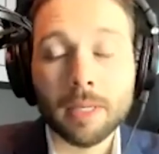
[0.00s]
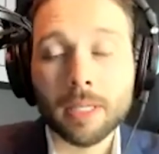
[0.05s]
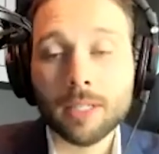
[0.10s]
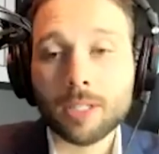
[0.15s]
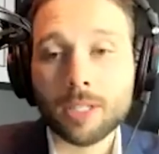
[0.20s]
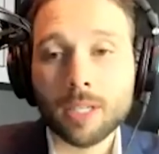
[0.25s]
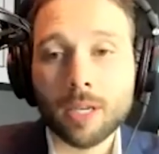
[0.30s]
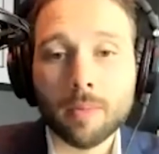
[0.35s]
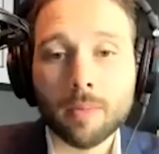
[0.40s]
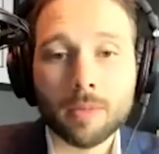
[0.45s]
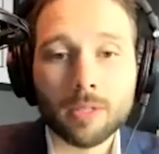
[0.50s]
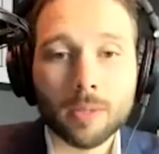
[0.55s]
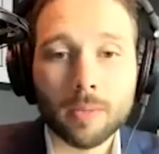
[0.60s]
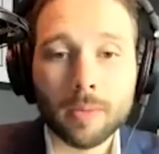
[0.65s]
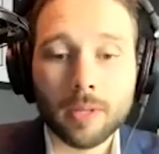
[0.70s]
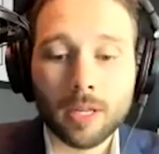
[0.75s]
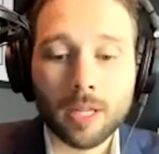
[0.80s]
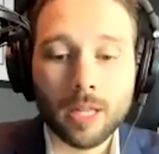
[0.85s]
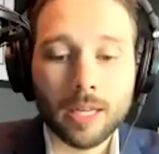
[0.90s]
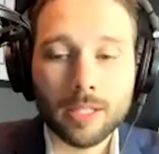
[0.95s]
Some of
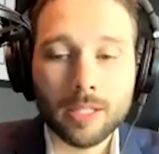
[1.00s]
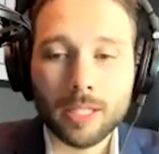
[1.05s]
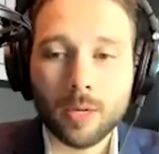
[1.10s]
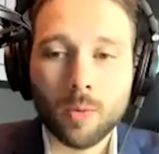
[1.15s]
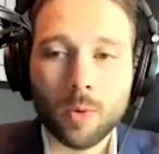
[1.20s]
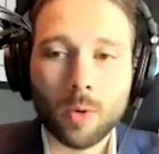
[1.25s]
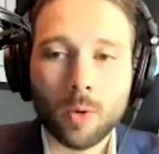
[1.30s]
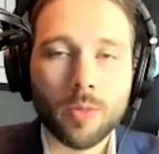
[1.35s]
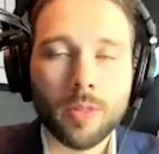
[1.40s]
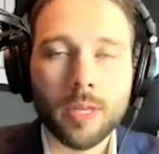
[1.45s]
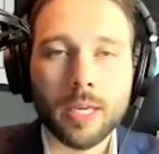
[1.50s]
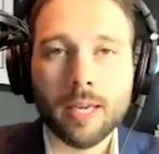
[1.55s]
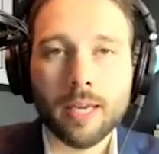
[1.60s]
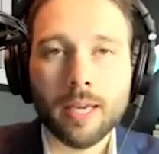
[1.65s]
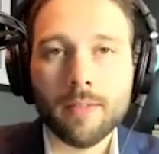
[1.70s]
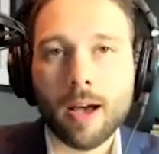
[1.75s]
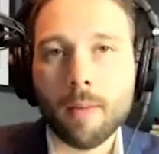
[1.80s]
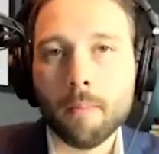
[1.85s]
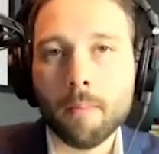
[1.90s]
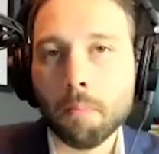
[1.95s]
the clients that I work with, they give
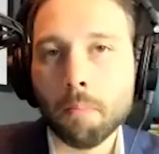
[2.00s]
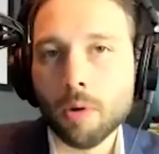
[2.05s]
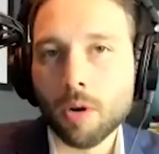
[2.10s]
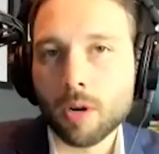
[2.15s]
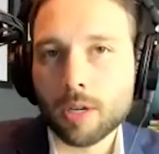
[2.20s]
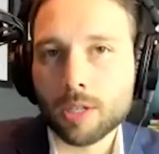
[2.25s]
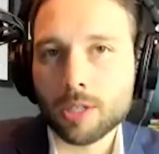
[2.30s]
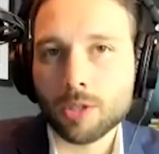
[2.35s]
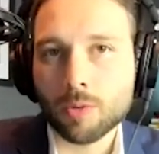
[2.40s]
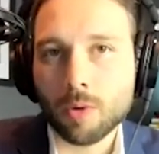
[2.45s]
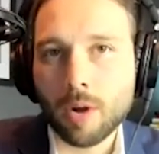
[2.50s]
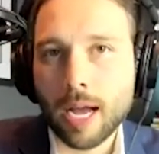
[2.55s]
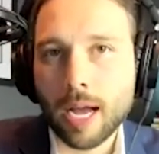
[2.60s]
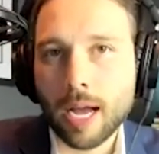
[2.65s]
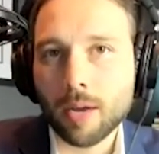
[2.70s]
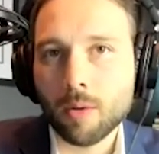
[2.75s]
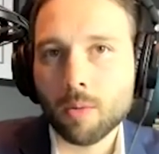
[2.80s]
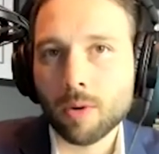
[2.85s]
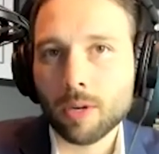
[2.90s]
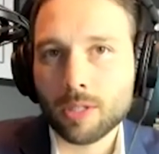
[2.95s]
out books,
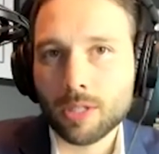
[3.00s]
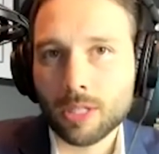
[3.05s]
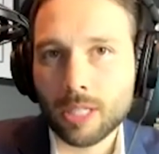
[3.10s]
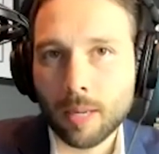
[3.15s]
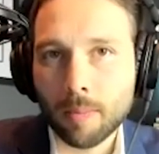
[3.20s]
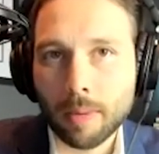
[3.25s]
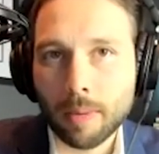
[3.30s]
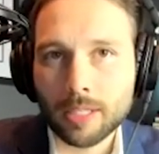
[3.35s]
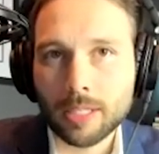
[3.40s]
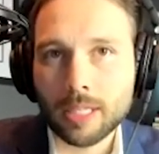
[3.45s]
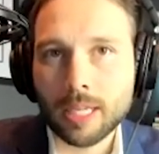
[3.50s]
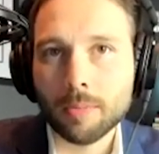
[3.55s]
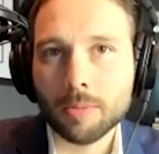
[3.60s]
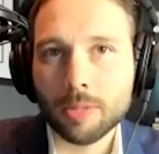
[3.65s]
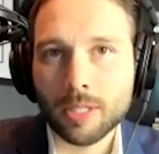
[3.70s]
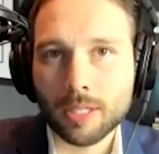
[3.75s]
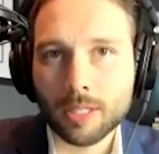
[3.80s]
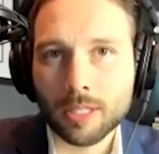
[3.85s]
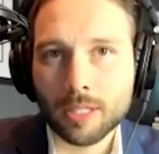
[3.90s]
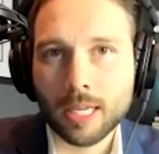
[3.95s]
right, where it's step-by-steps,
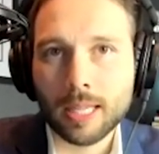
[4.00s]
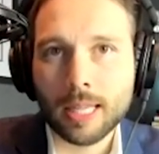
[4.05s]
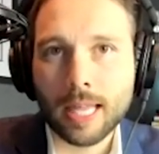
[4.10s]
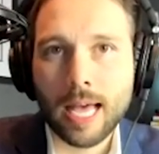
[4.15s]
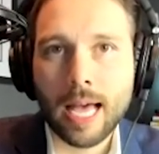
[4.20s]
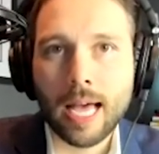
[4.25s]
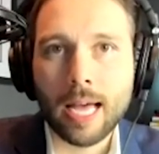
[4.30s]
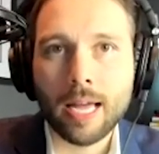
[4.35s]
things like that,